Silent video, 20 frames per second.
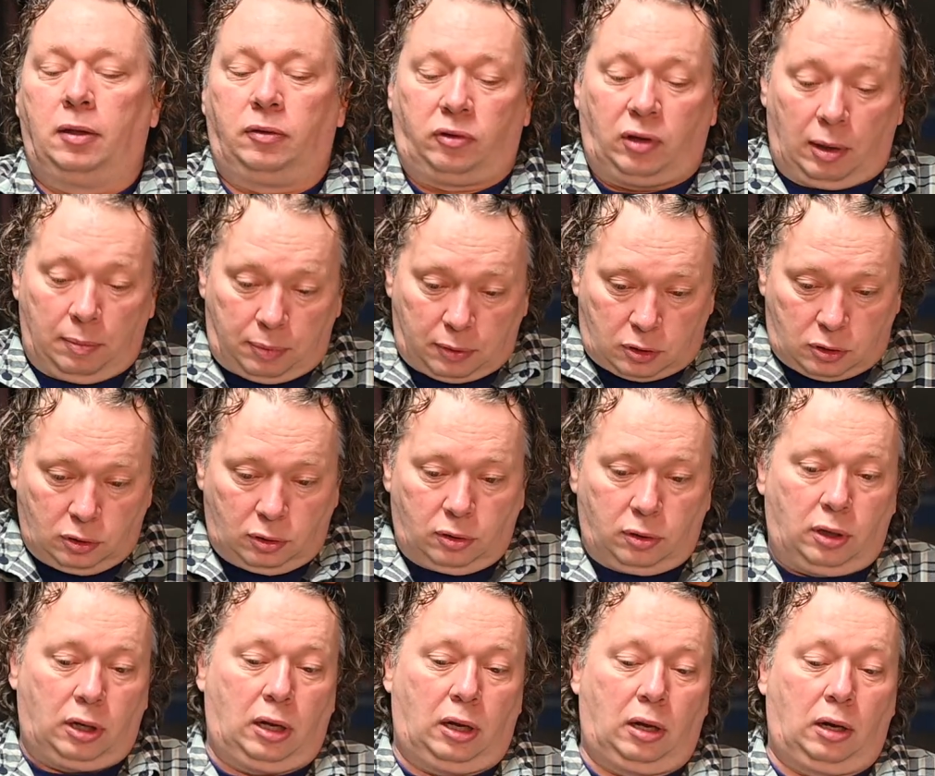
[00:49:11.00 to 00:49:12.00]

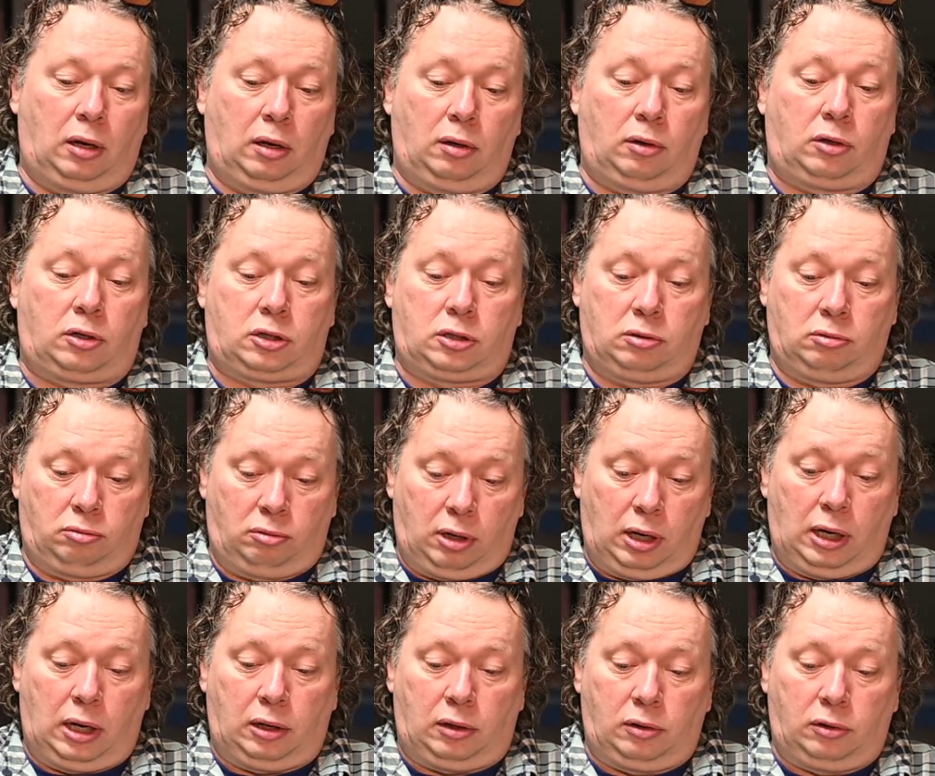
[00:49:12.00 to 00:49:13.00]
Temperature looks
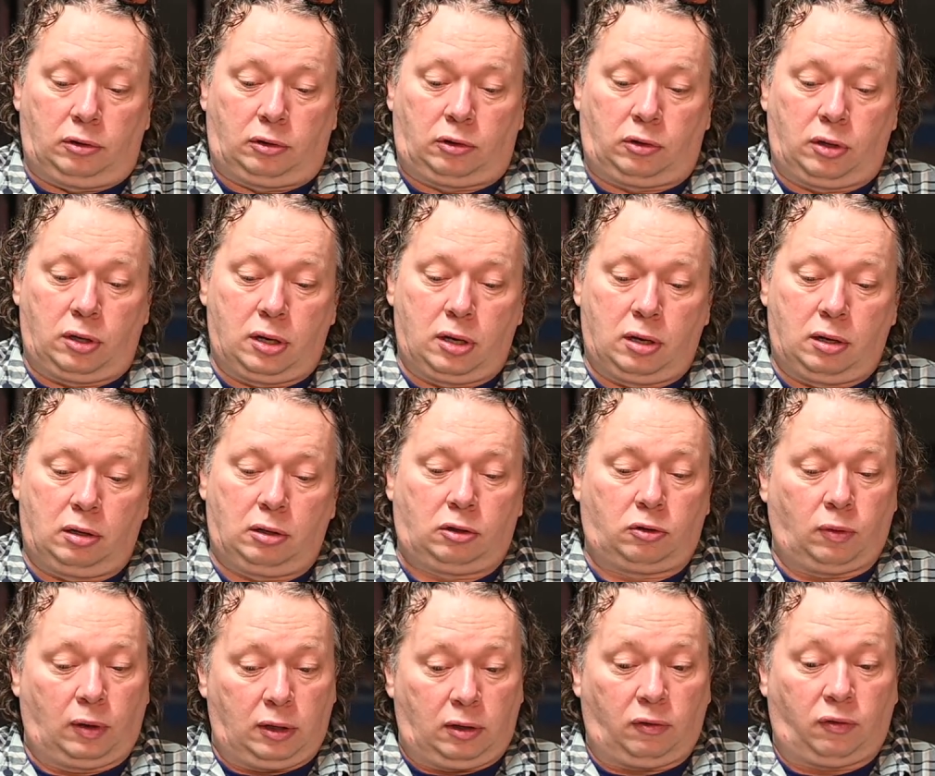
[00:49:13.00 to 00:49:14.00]
really good.
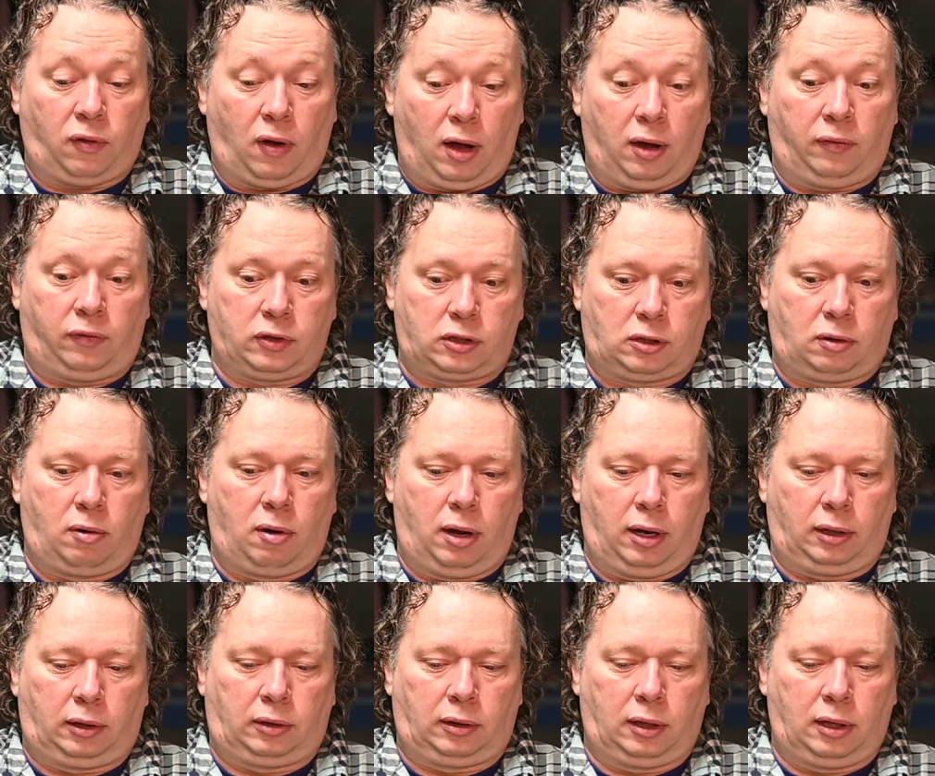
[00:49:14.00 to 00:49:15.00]
25 is
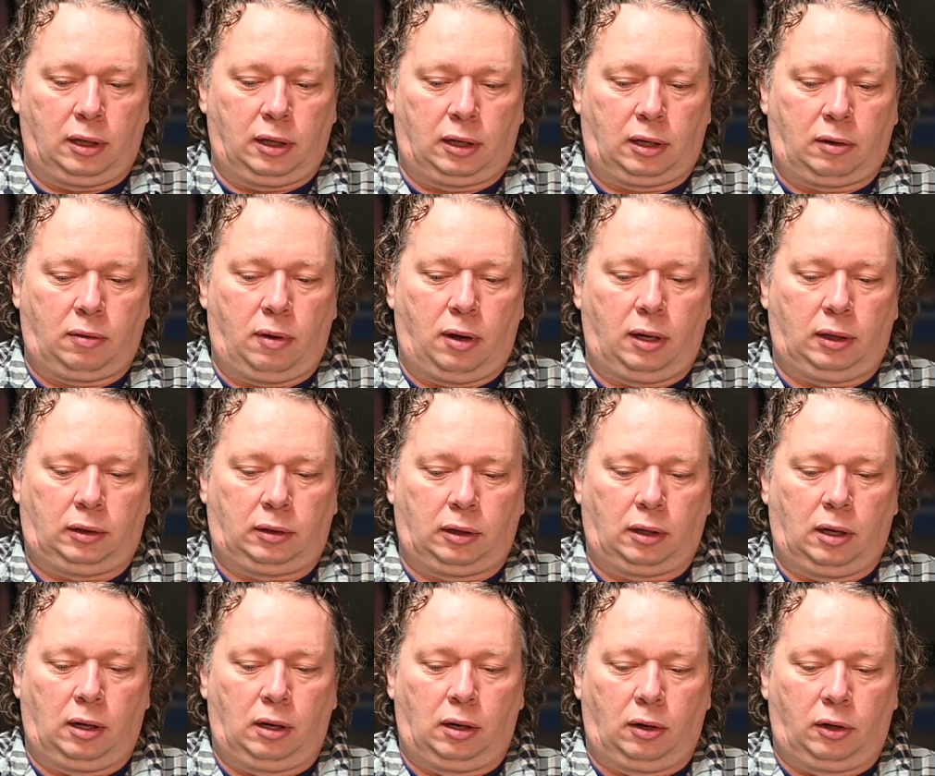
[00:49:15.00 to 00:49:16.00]
quite
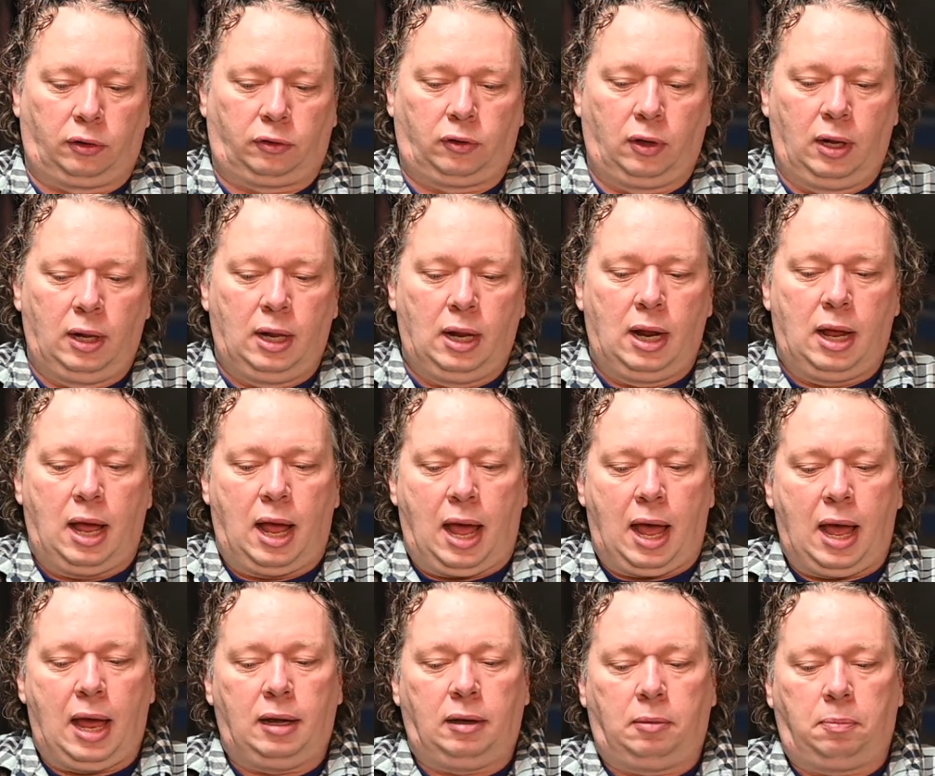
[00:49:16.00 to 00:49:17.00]
a lot.
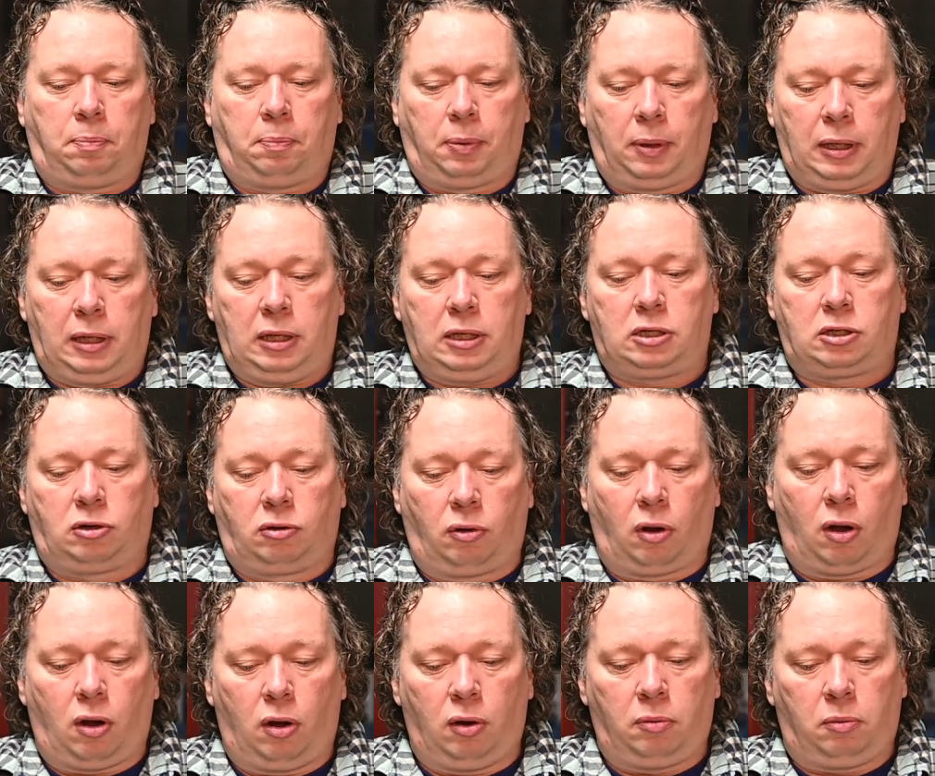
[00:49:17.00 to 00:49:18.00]
And please
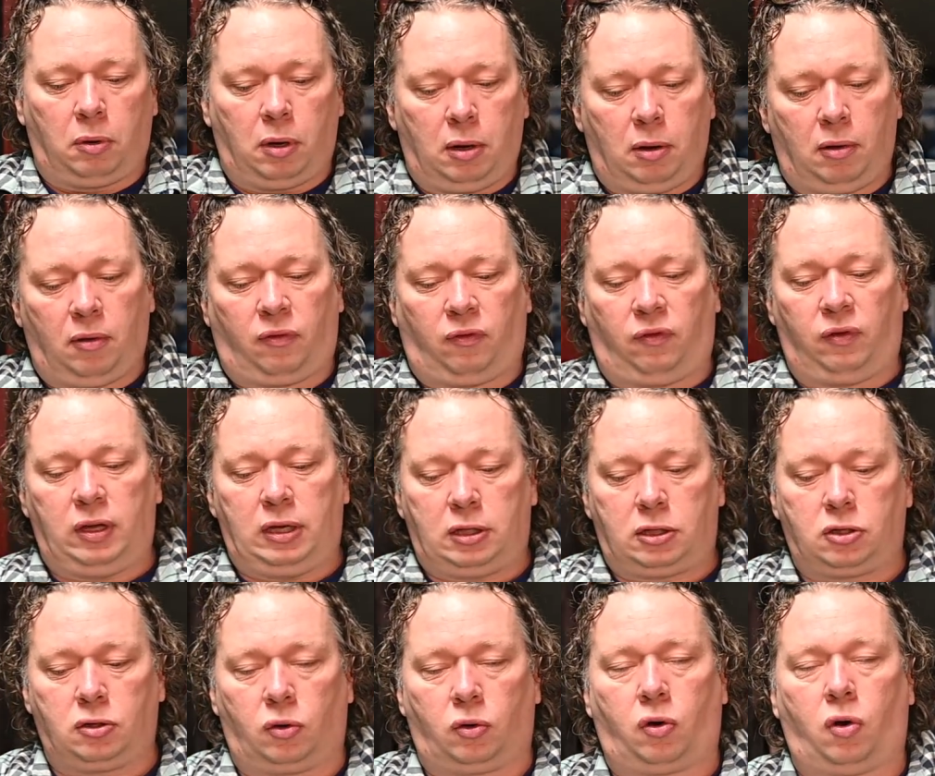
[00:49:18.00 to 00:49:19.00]

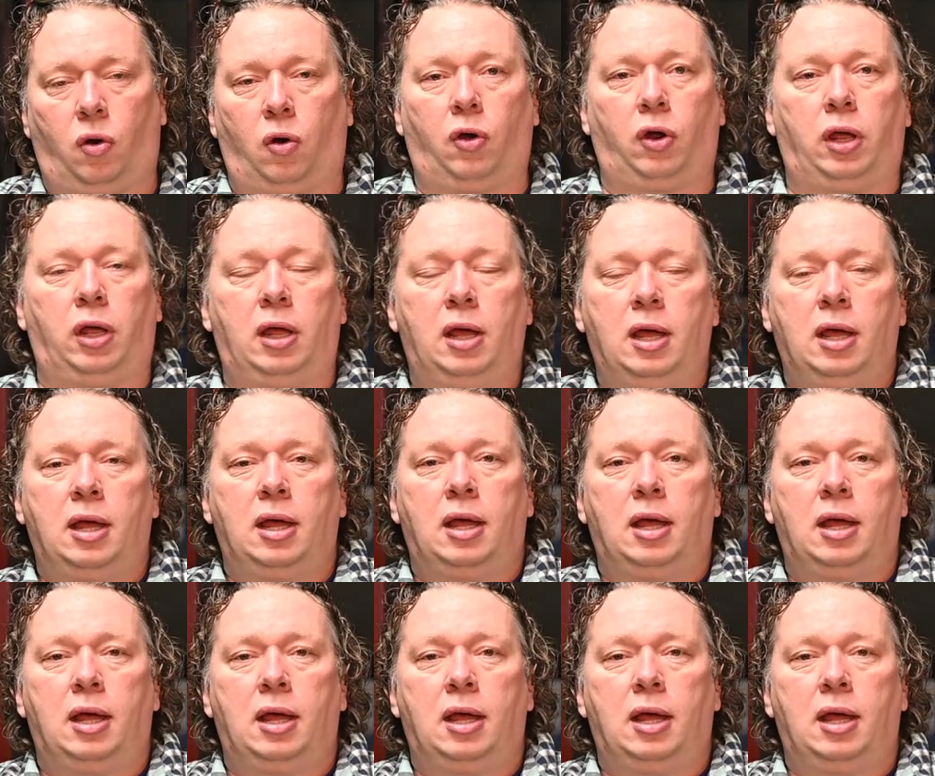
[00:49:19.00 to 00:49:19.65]
feed your koi